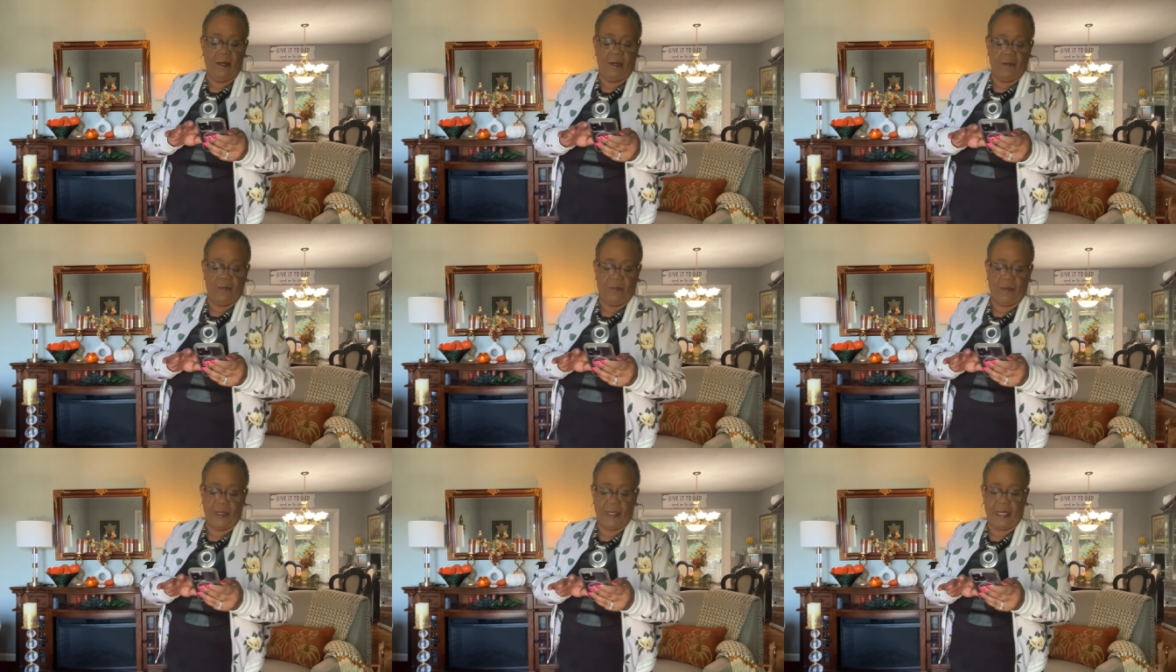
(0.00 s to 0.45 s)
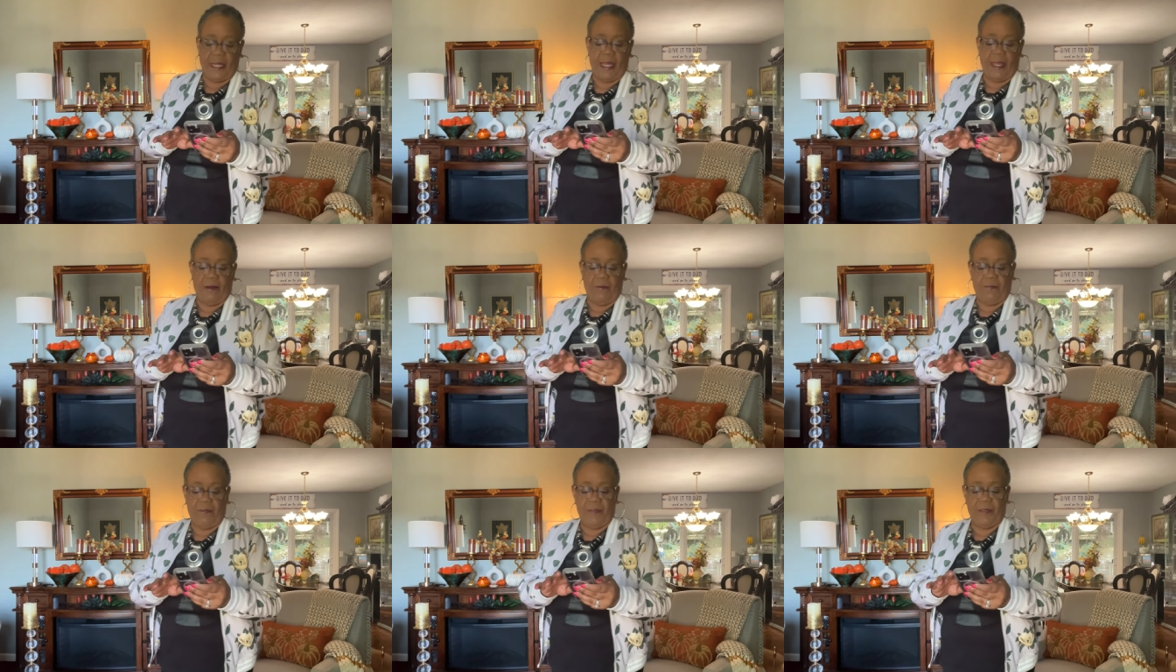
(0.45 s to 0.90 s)
What they
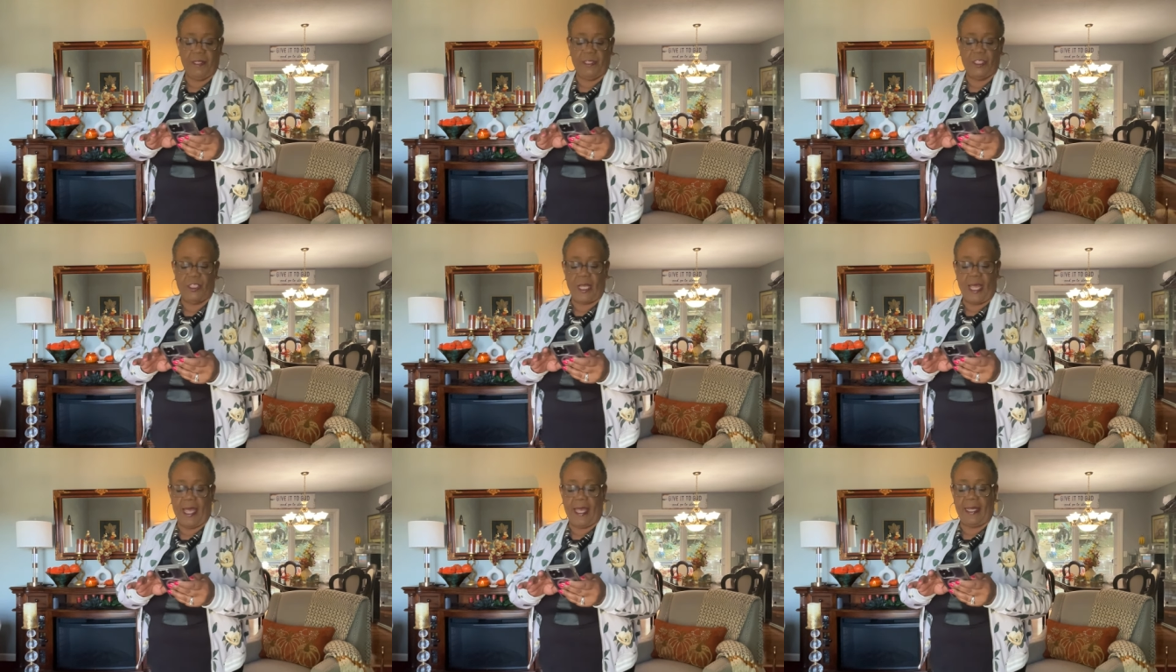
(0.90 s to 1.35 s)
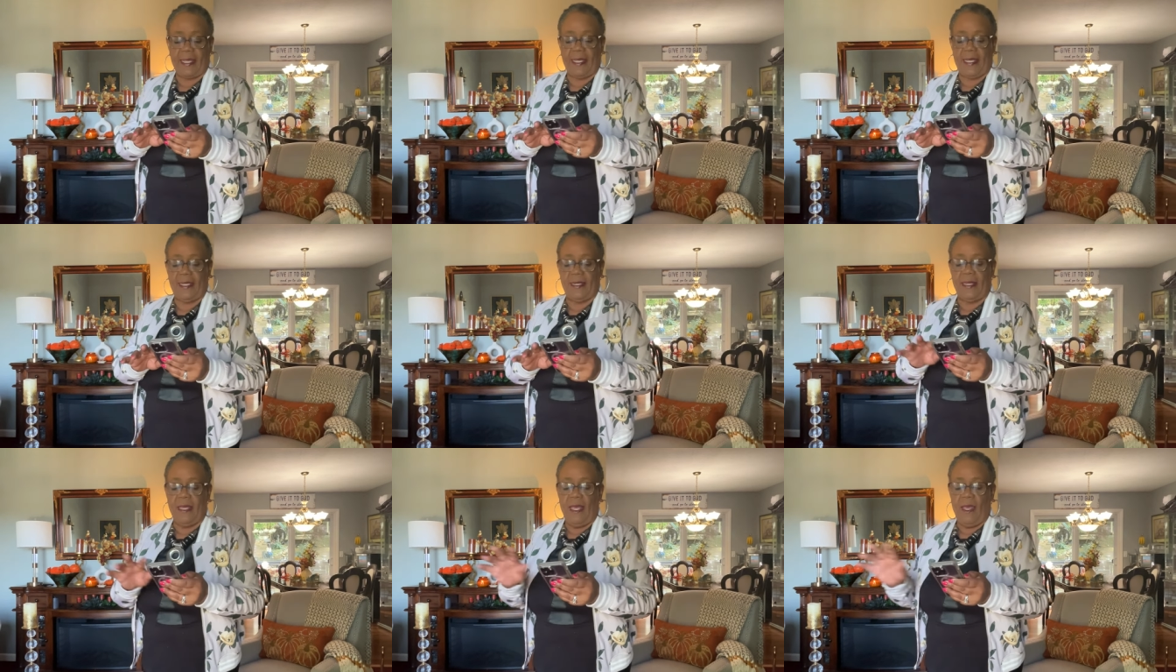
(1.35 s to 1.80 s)
have for the
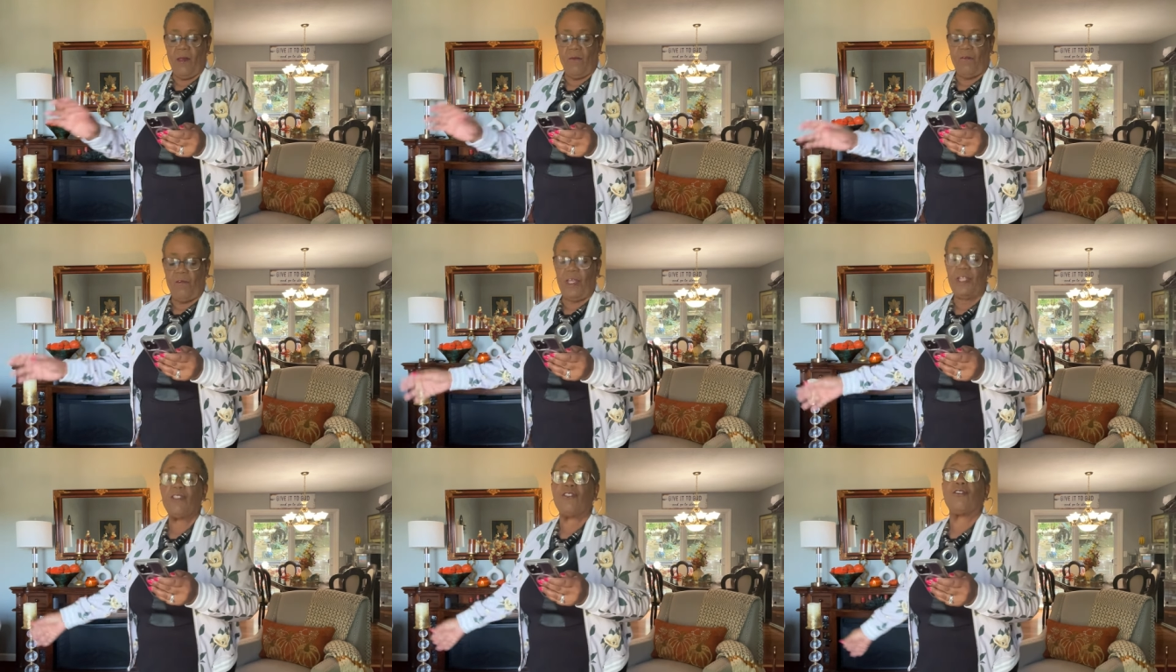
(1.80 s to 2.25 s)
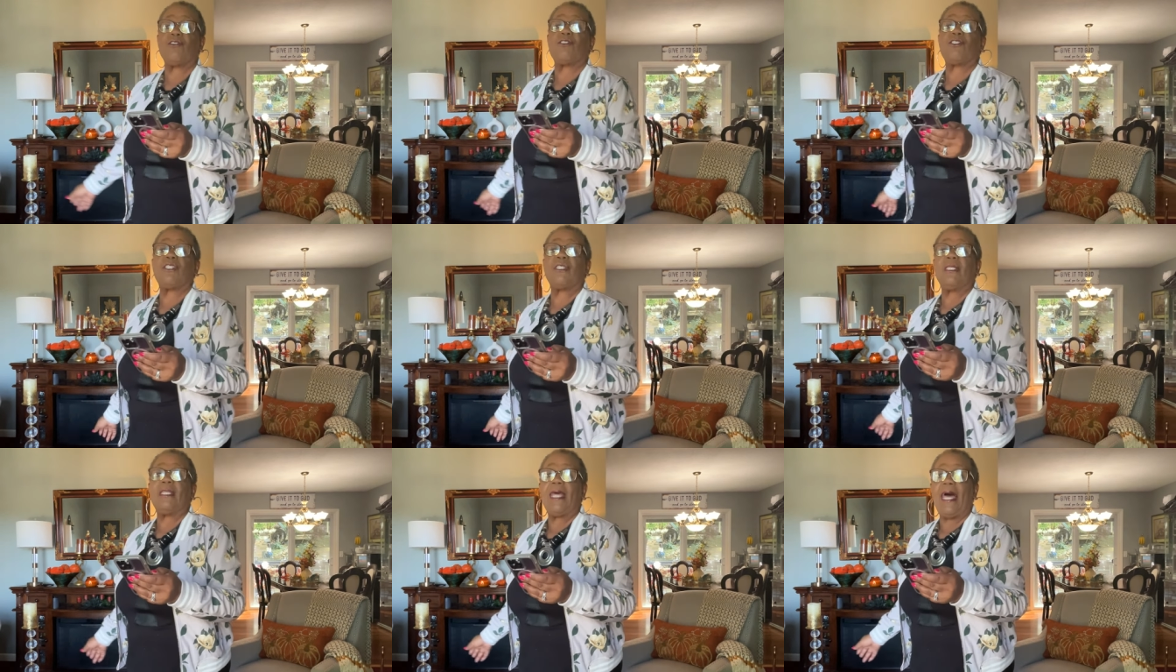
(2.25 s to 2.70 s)
jacket.
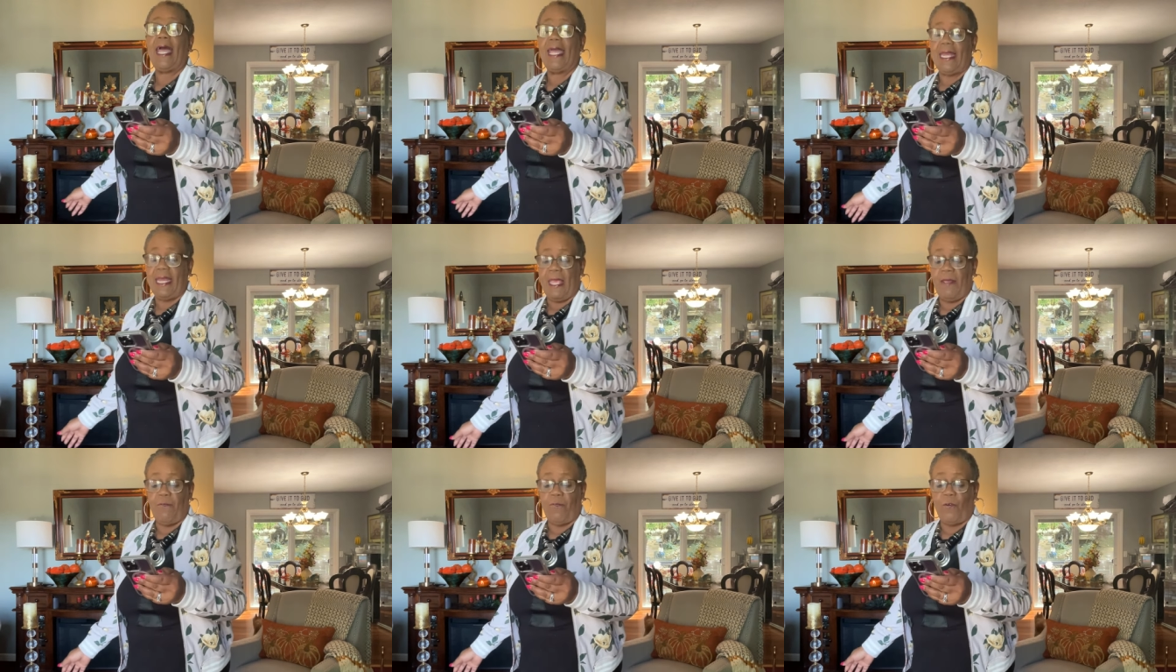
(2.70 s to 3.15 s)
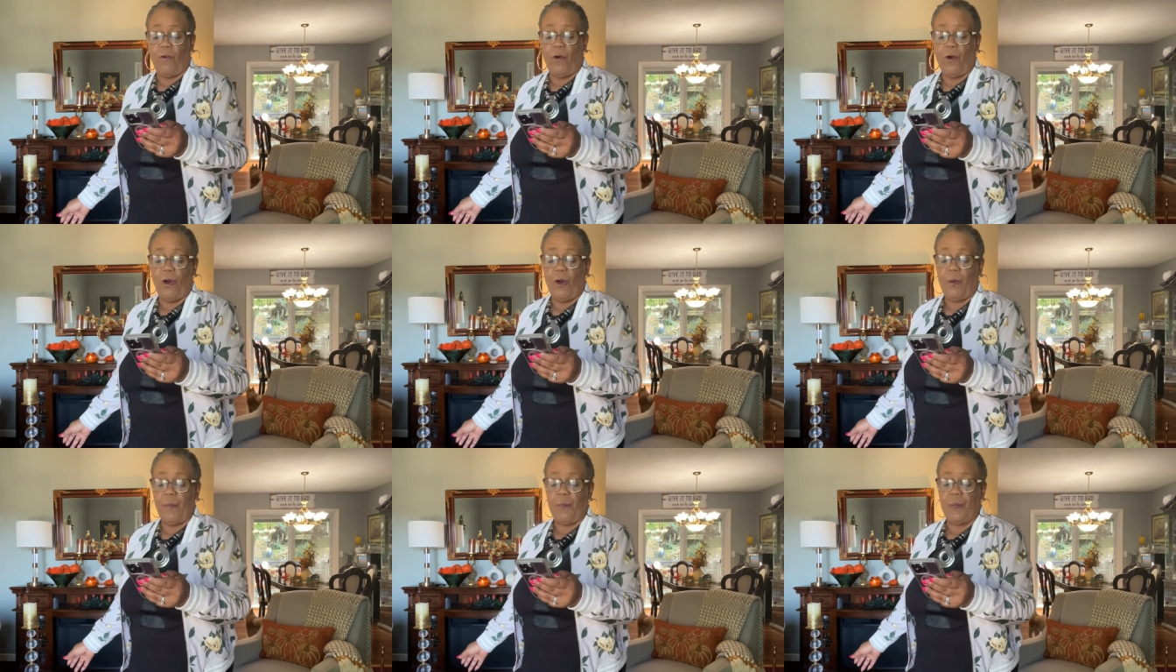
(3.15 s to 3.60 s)
Features
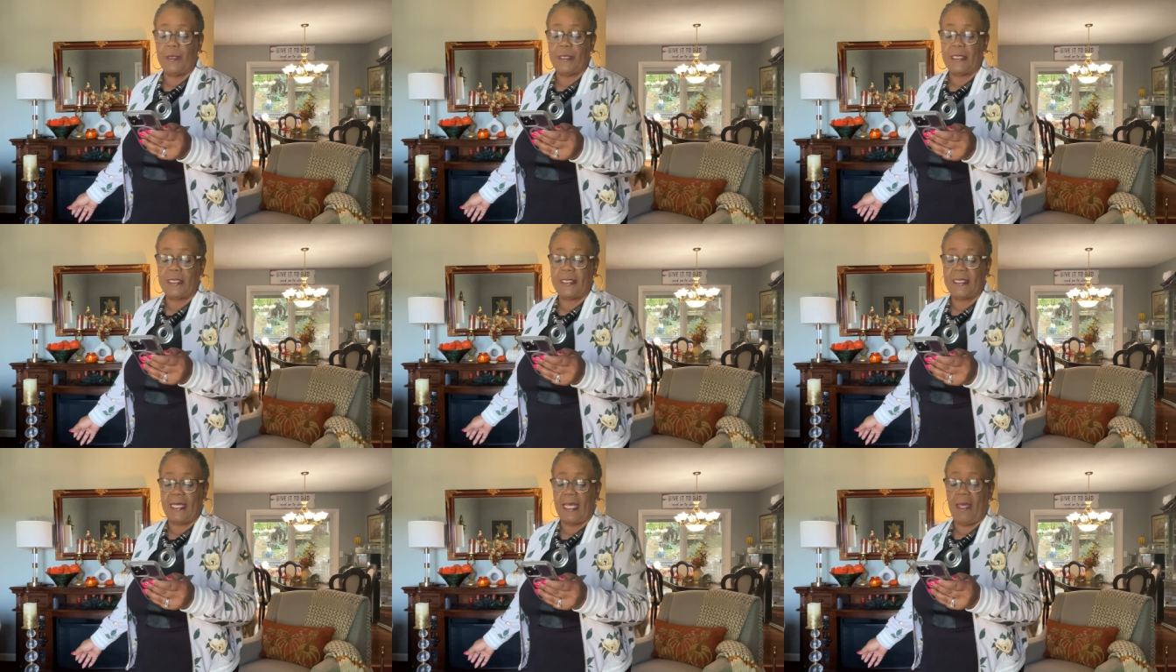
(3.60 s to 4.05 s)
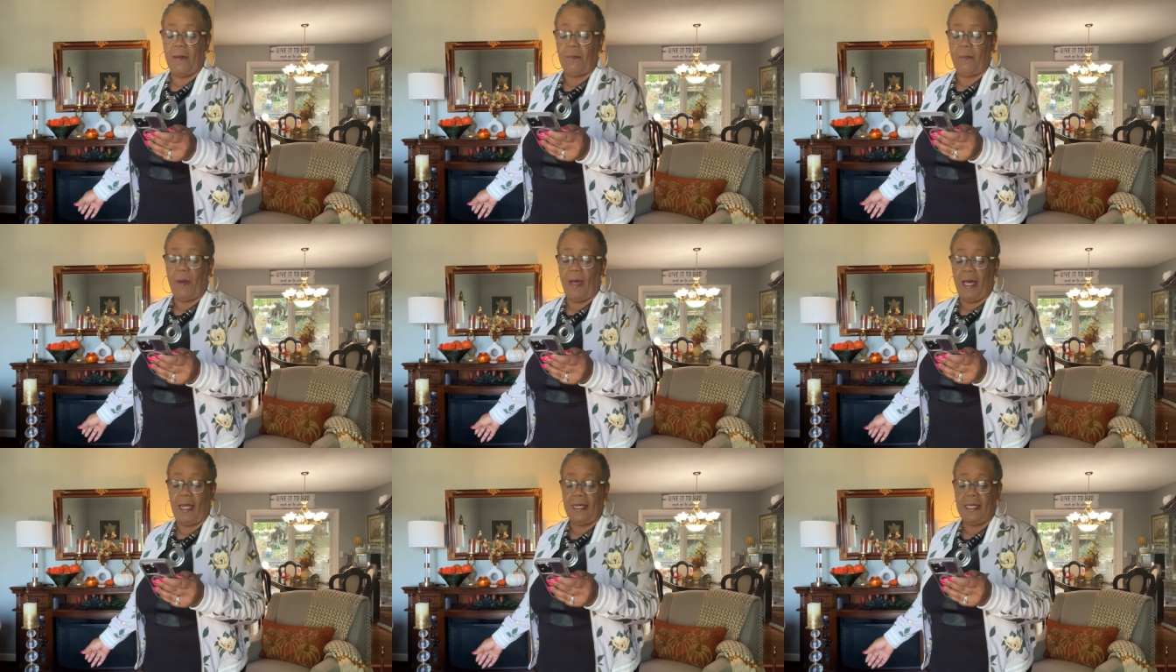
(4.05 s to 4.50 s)
94%
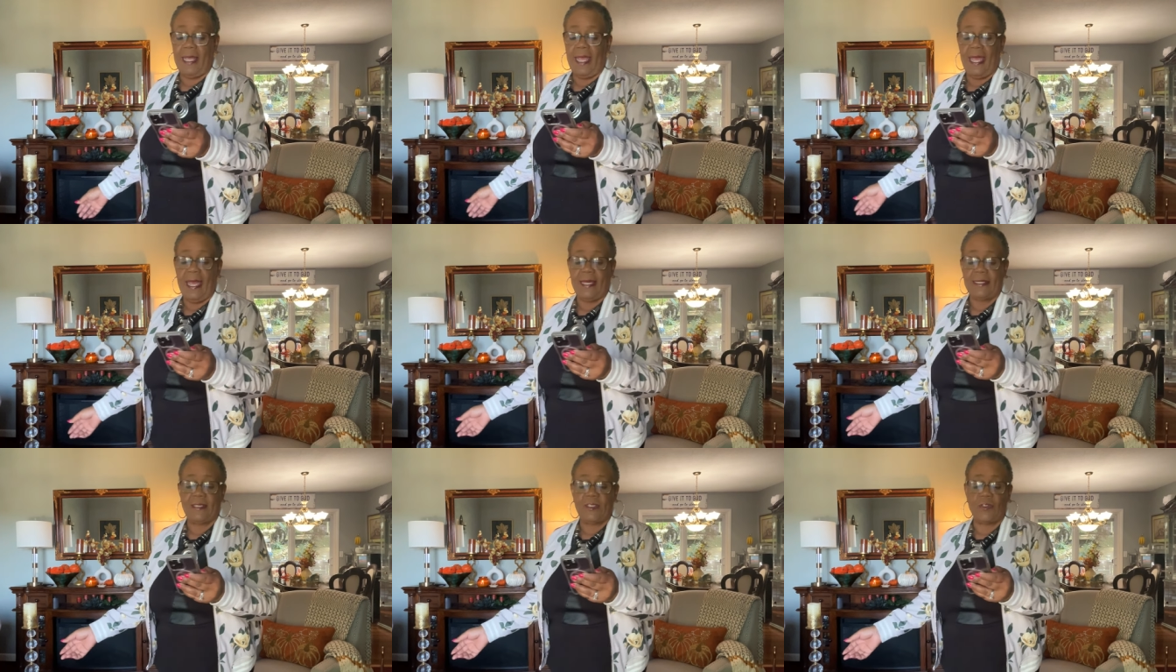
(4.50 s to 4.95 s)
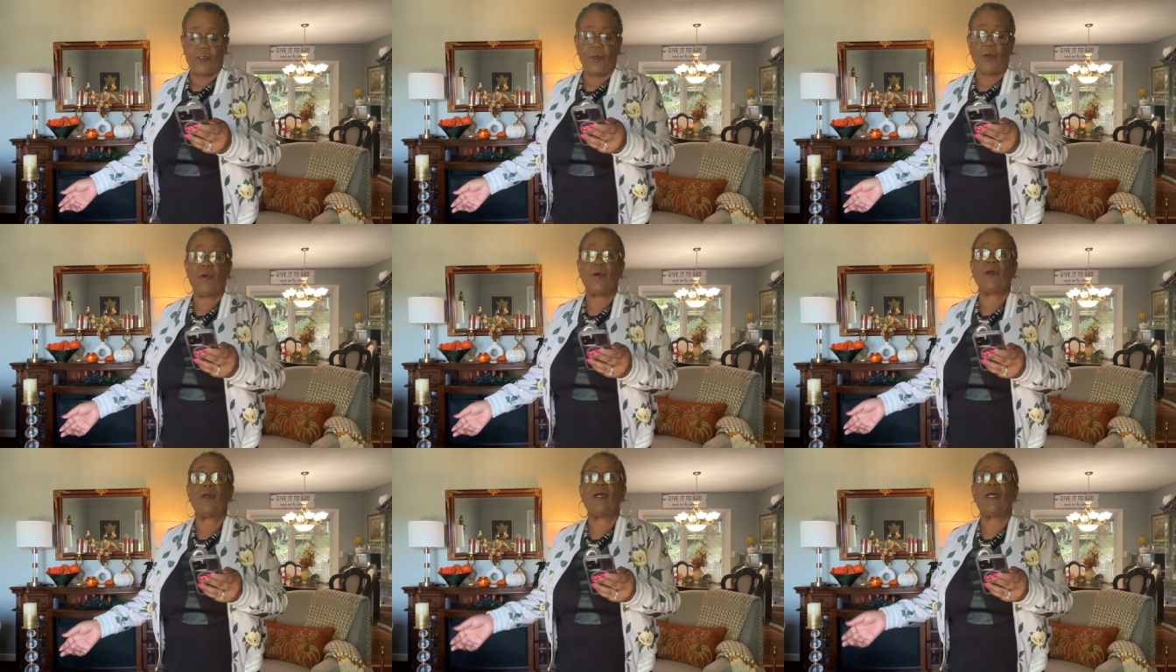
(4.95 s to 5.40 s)

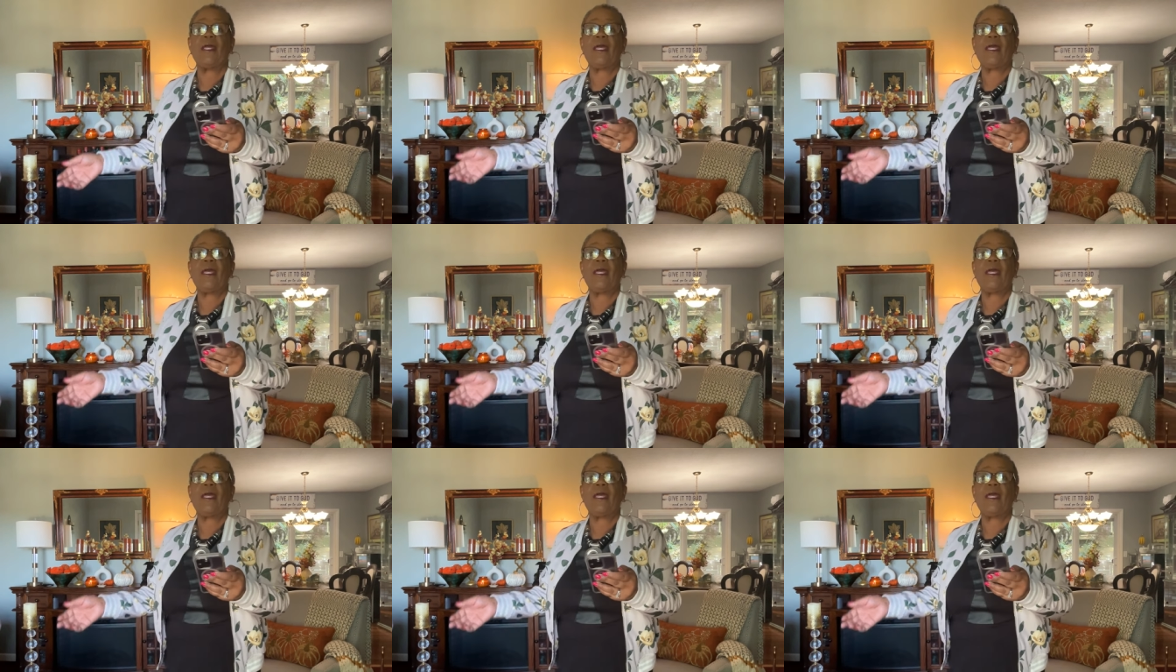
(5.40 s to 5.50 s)
polyester,